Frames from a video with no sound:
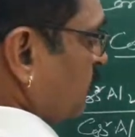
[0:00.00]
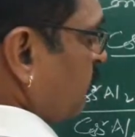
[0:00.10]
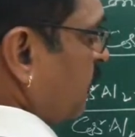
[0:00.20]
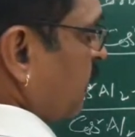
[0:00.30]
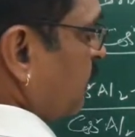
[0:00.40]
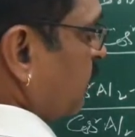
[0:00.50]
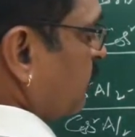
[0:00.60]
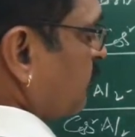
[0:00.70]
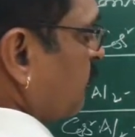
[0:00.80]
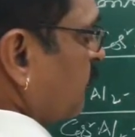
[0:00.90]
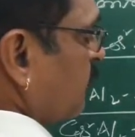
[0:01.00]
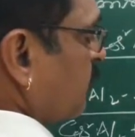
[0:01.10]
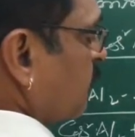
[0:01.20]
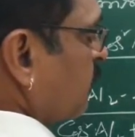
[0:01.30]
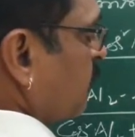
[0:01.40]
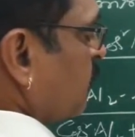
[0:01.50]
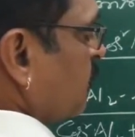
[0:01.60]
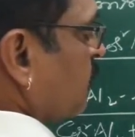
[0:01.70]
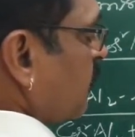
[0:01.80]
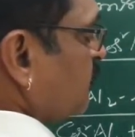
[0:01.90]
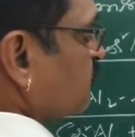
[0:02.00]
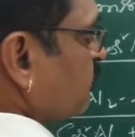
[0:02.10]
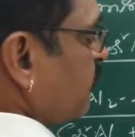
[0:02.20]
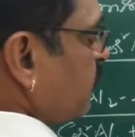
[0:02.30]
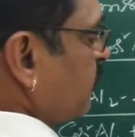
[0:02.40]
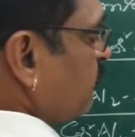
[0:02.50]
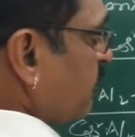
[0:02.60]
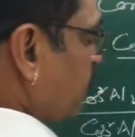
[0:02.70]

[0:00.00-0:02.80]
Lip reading: by cos square a by